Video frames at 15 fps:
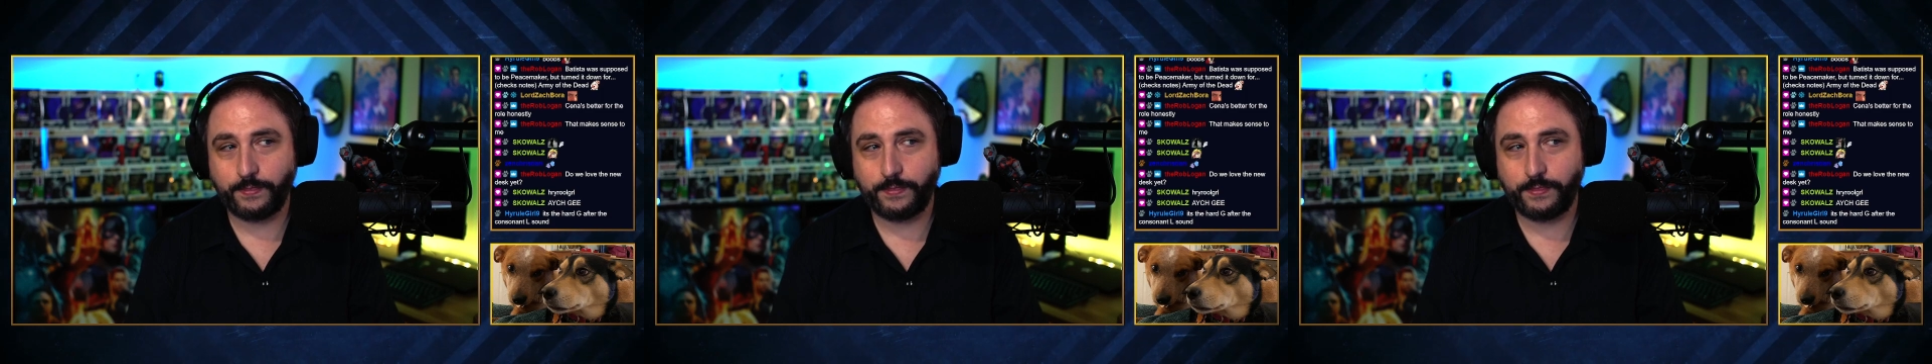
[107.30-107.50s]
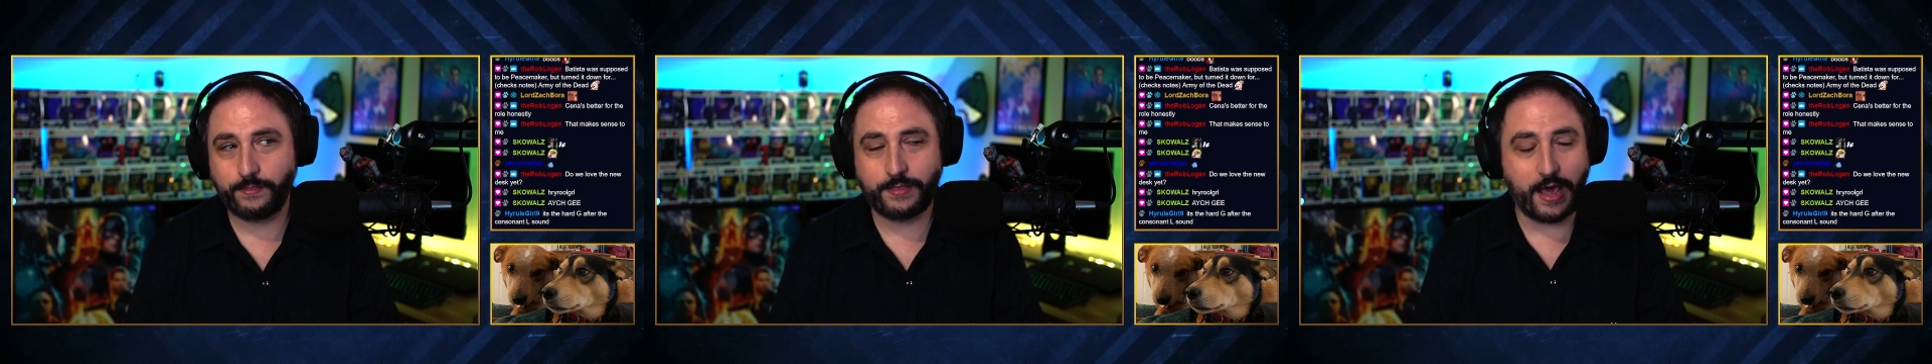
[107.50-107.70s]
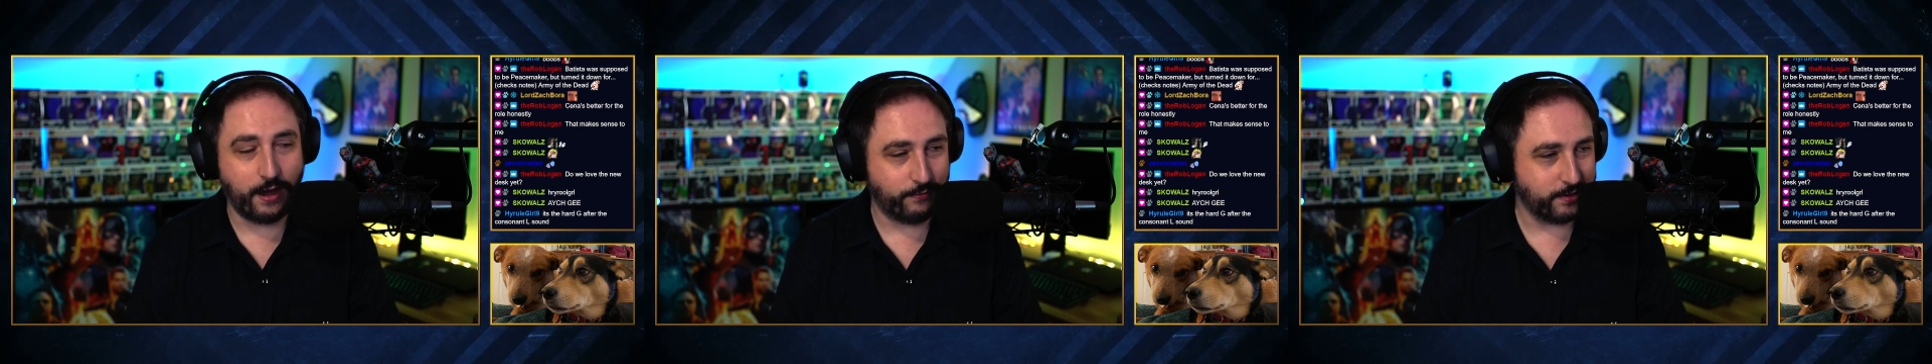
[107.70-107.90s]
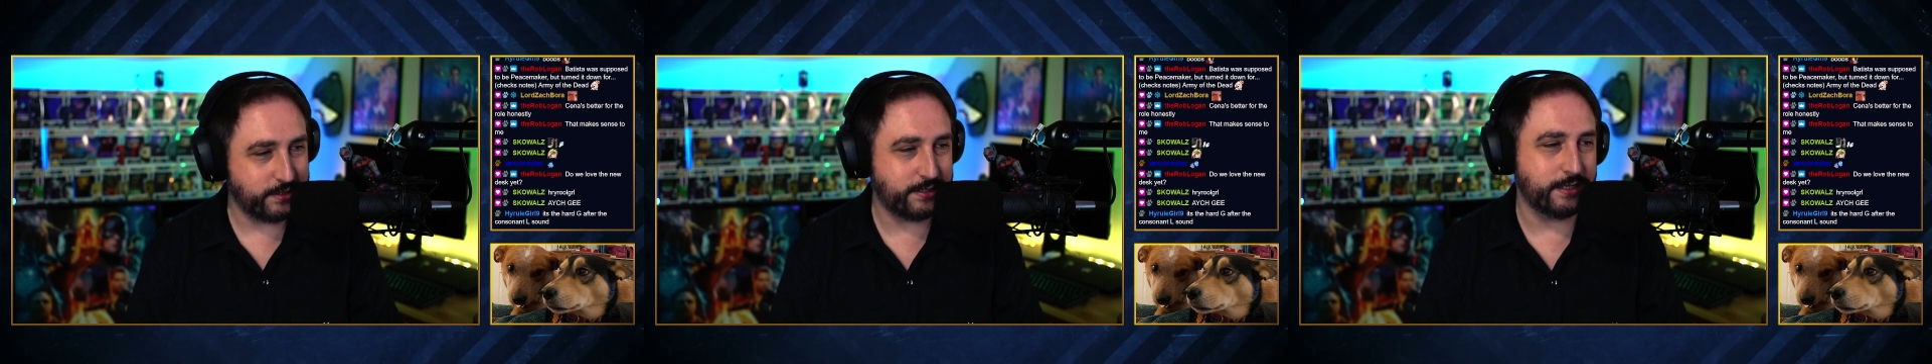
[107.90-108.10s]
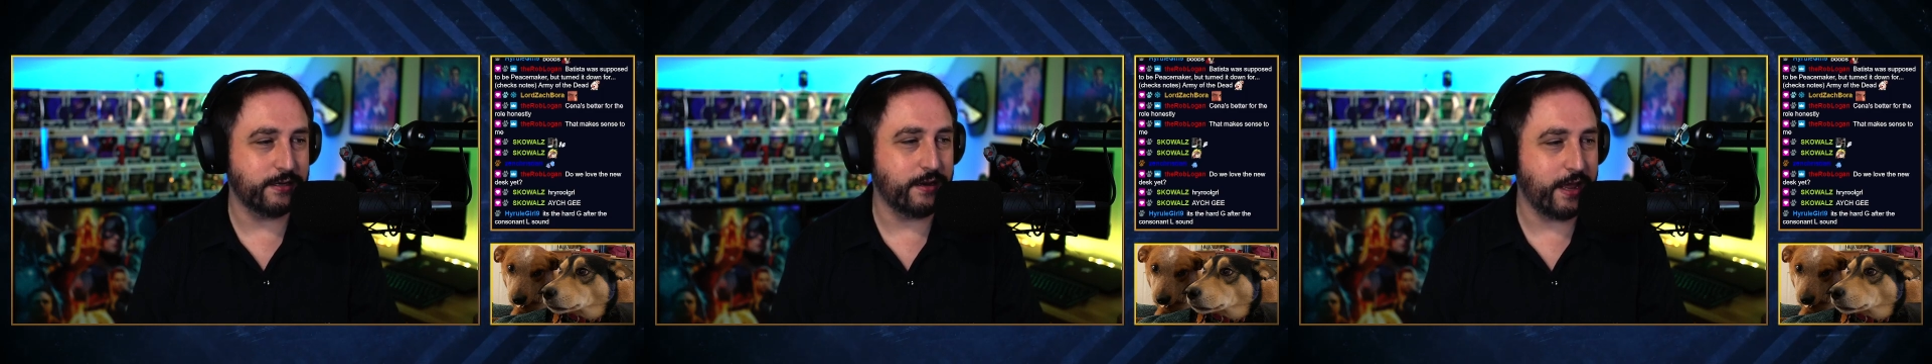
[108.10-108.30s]
that was
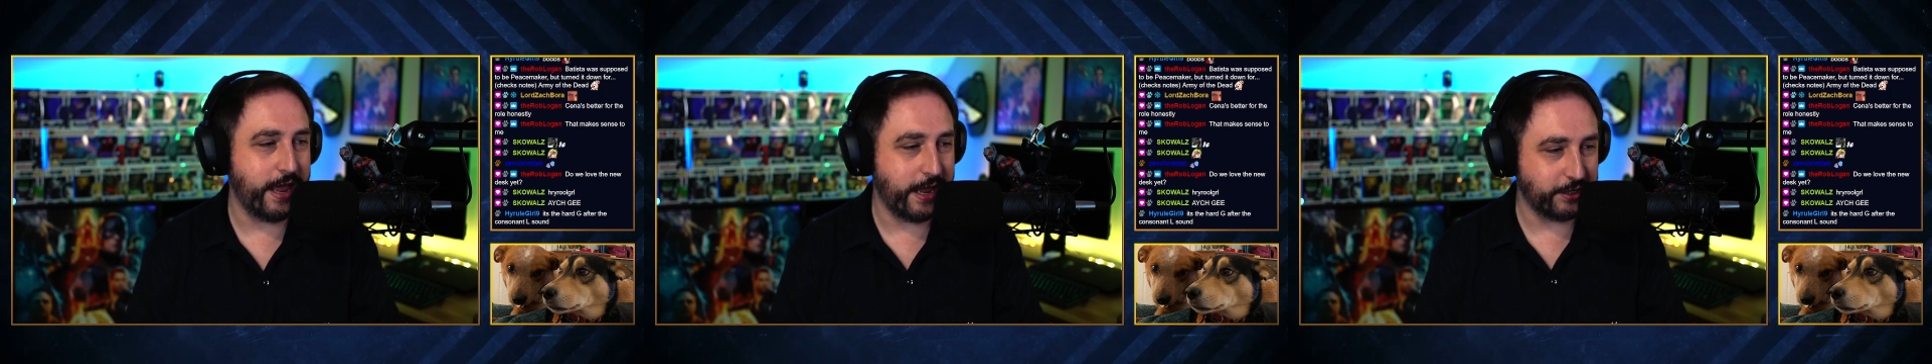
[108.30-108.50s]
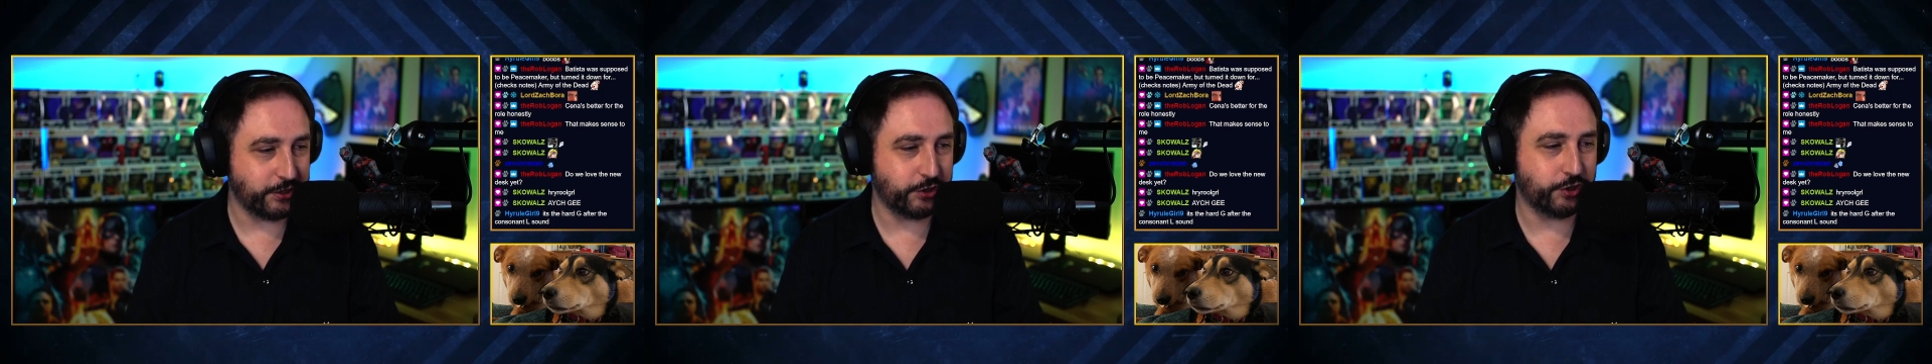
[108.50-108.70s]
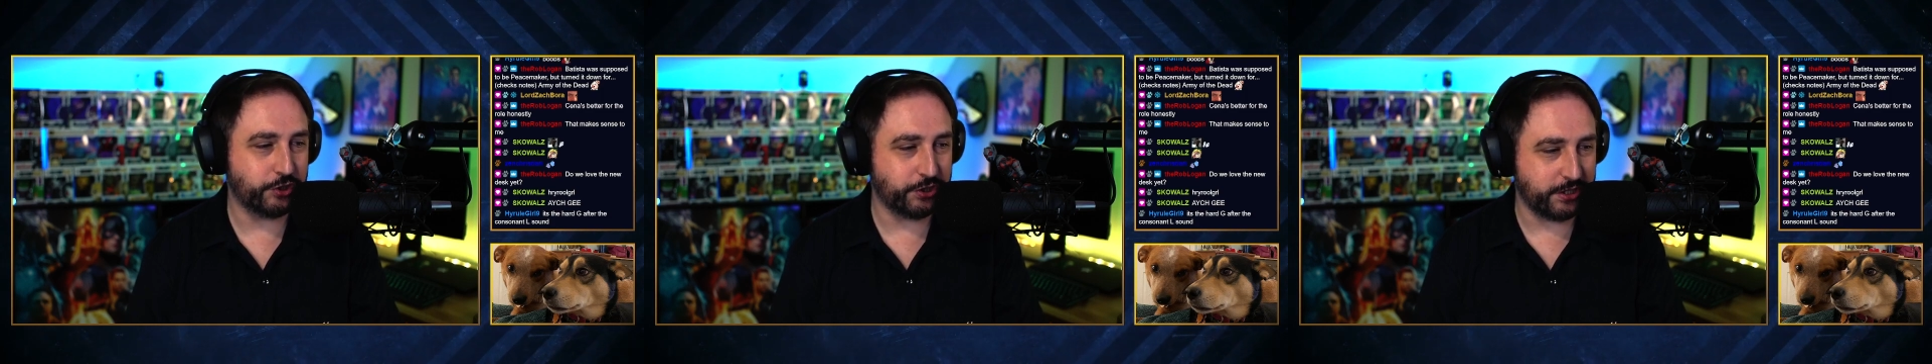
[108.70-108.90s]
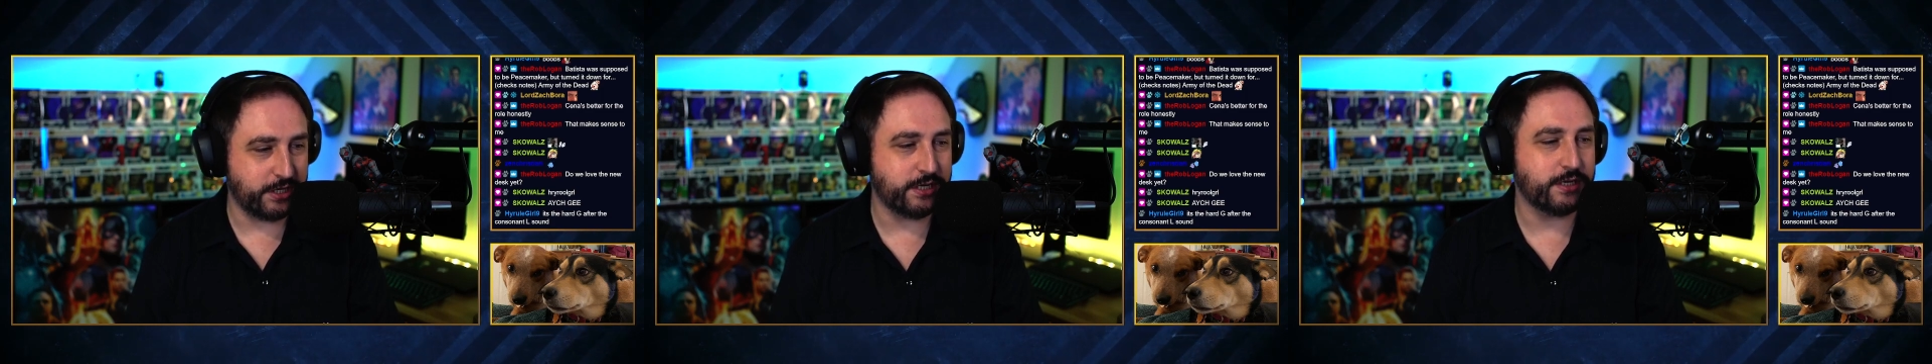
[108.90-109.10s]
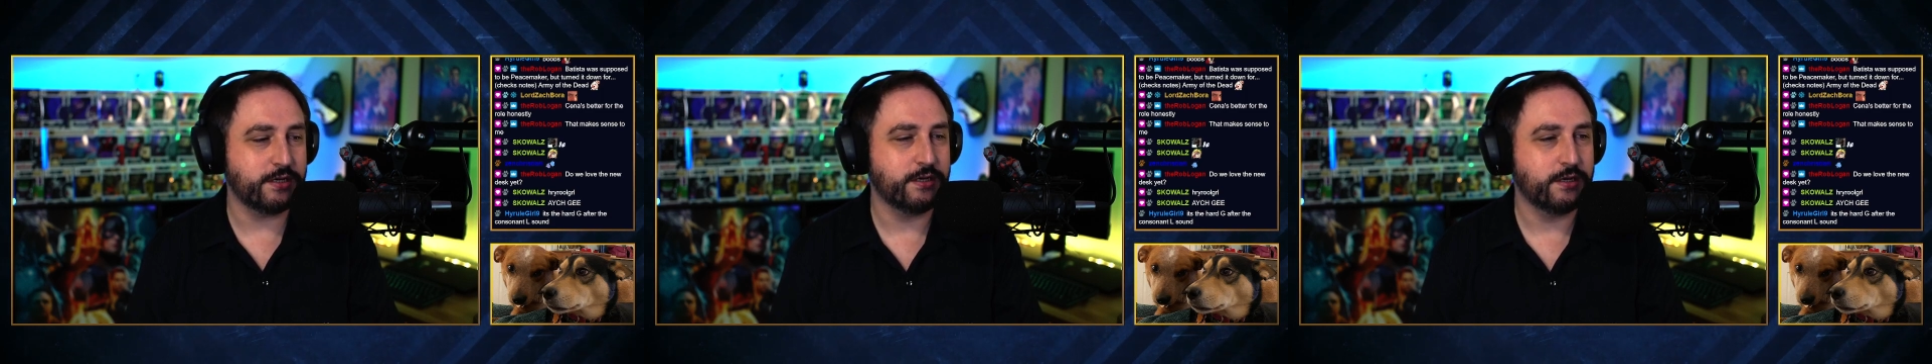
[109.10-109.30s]
an
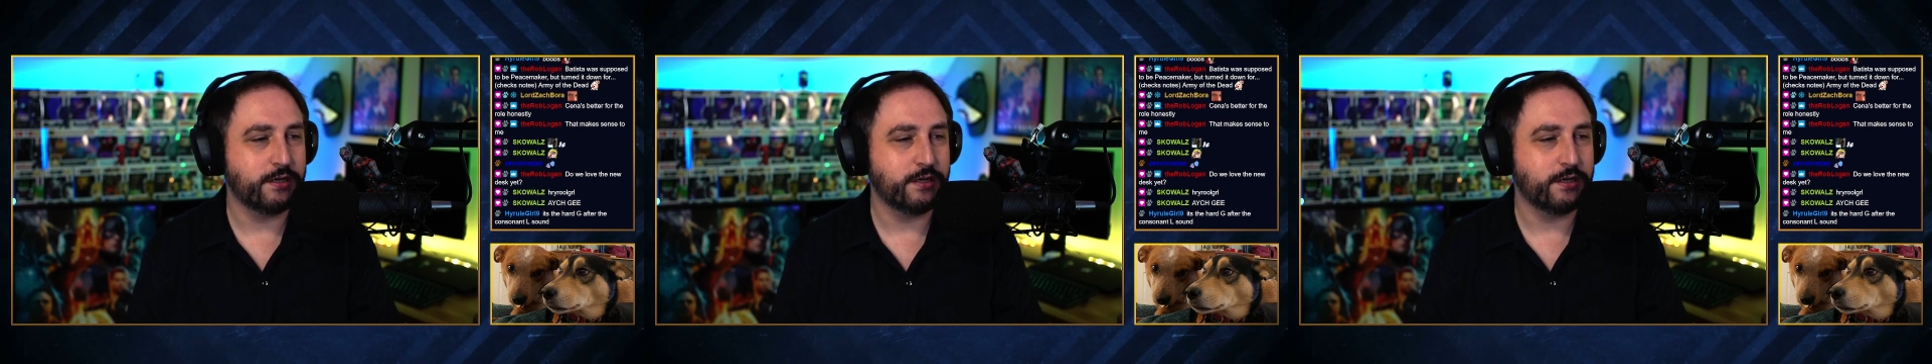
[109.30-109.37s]
HG